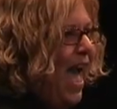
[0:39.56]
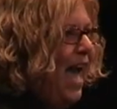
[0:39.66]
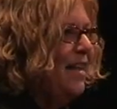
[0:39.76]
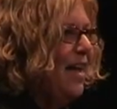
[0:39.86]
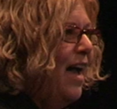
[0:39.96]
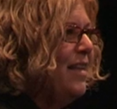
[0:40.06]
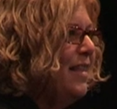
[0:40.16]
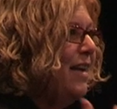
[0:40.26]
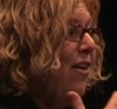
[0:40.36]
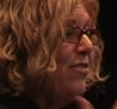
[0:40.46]
And I
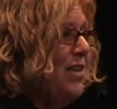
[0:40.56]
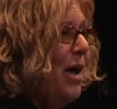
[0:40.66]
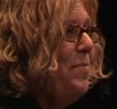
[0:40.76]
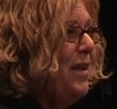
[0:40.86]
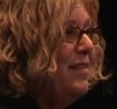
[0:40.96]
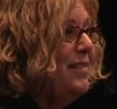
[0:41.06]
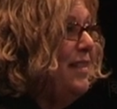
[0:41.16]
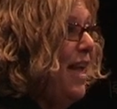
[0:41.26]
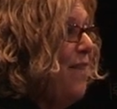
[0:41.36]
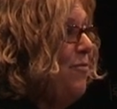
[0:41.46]
think our topic
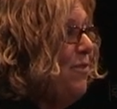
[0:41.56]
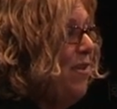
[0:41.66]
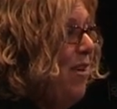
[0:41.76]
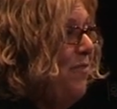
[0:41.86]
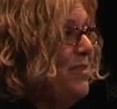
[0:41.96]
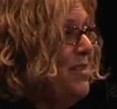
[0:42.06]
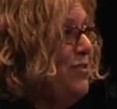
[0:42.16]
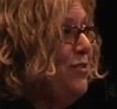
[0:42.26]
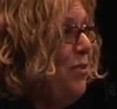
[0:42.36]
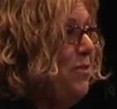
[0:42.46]
today for the conference is
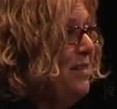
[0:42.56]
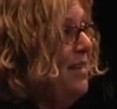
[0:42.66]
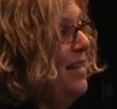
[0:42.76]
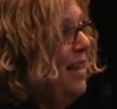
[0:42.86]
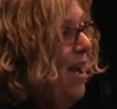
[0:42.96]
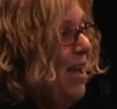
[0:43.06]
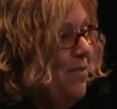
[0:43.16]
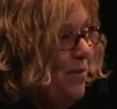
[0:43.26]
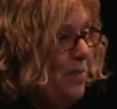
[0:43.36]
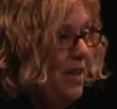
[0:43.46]
so exciting. I have a